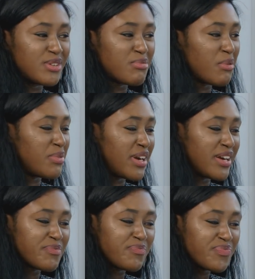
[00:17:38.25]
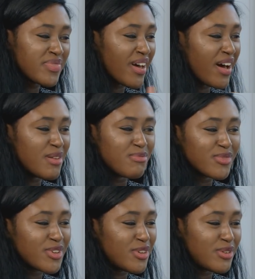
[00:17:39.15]
You probably
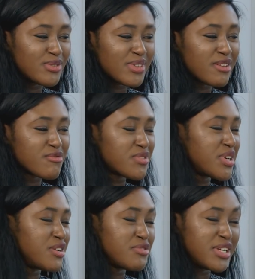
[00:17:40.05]
use like really,